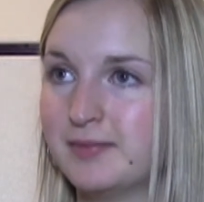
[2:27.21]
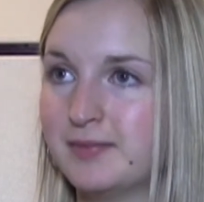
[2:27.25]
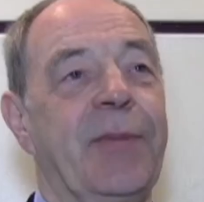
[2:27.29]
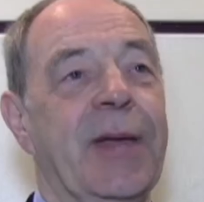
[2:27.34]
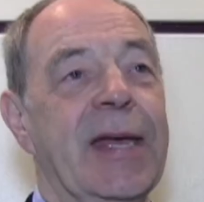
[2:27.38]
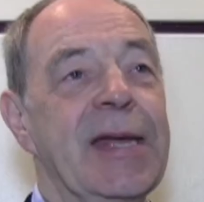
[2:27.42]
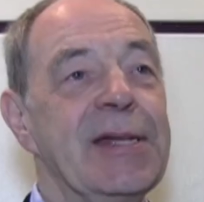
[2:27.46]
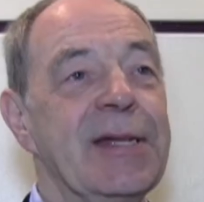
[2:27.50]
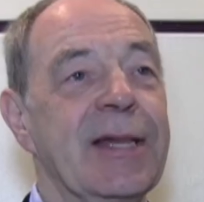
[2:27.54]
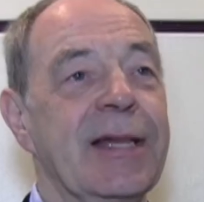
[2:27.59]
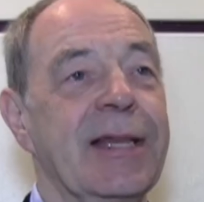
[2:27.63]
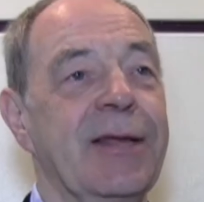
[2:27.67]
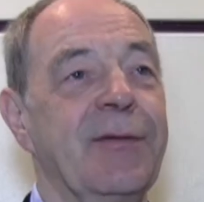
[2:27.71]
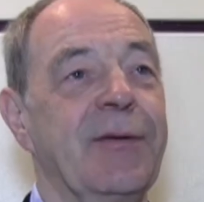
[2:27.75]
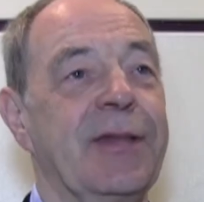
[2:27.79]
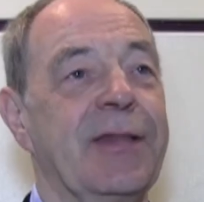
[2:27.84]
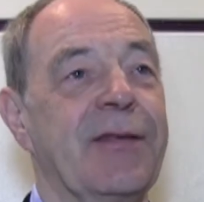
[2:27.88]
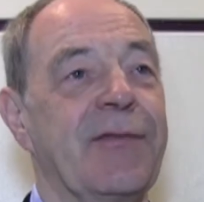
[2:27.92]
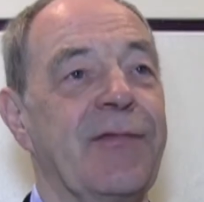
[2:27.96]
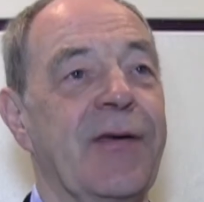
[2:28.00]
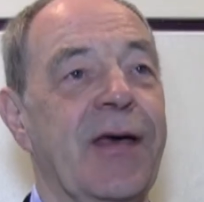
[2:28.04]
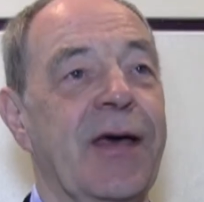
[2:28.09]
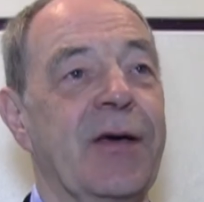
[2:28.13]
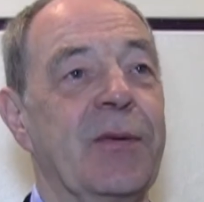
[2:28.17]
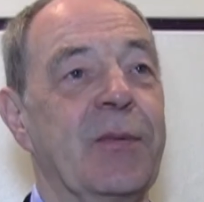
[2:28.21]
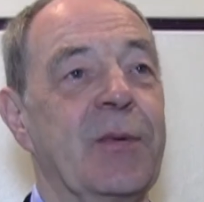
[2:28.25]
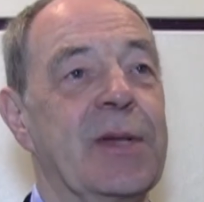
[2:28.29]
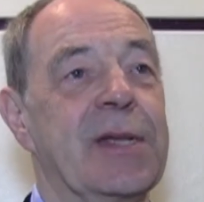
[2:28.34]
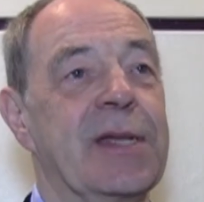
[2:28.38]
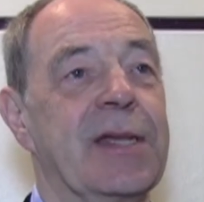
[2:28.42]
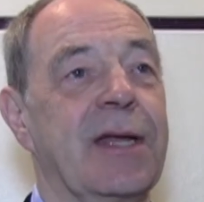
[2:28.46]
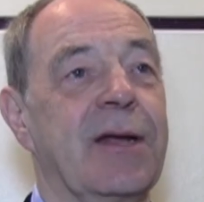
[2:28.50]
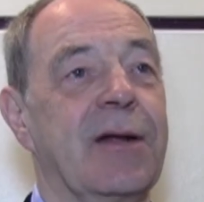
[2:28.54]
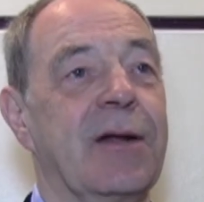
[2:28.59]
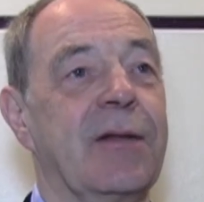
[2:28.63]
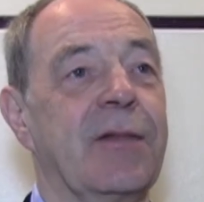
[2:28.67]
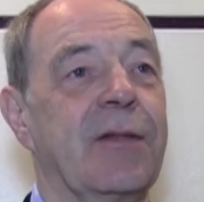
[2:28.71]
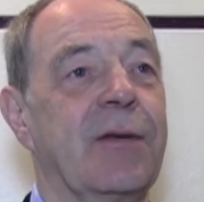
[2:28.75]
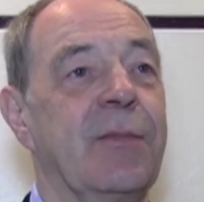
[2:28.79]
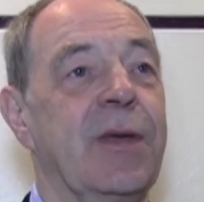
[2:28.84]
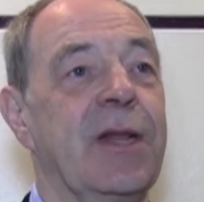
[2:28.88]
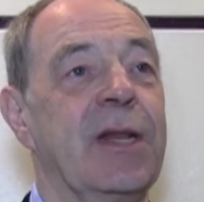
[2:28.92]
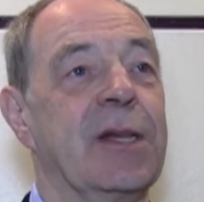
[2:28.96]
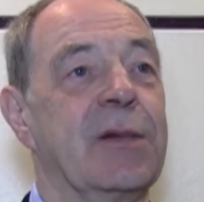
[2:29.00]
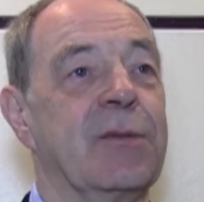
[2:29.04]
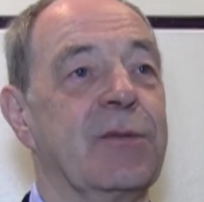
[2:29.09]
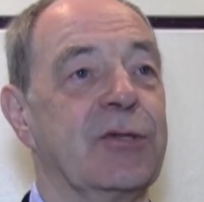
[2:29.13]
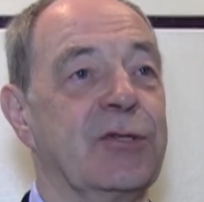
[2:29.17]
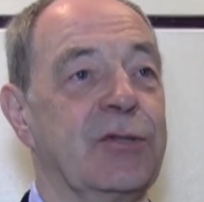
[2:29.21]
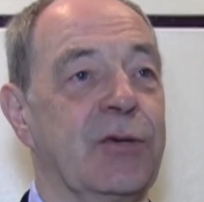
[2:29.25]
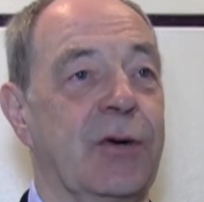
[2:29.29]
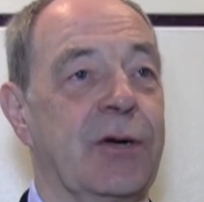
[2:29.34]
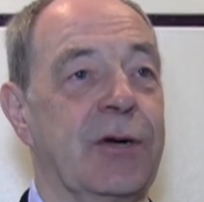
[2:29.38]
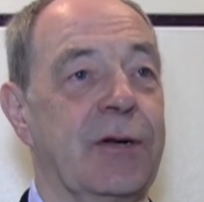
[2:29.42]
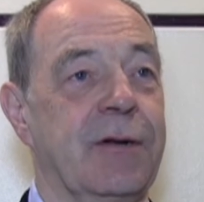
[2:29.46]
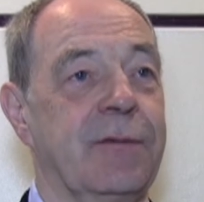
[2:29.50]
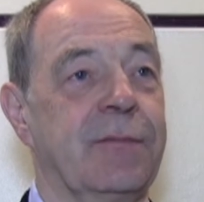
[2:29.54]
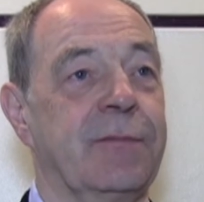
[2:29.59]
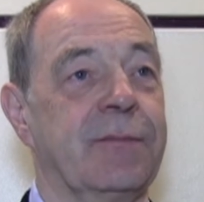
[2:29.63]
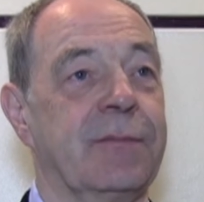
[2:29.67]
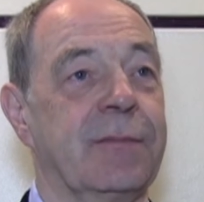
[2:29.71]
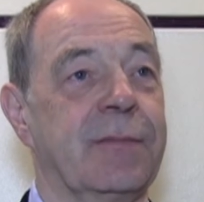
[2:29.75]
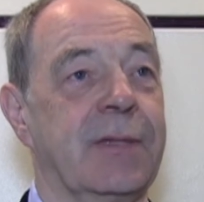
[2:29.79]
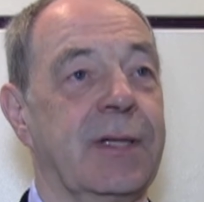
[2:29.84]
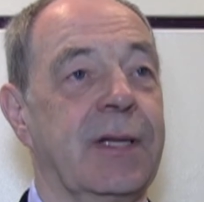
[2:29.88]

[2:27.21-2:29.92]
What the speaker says: Basically, what they found was their meetings were shorter,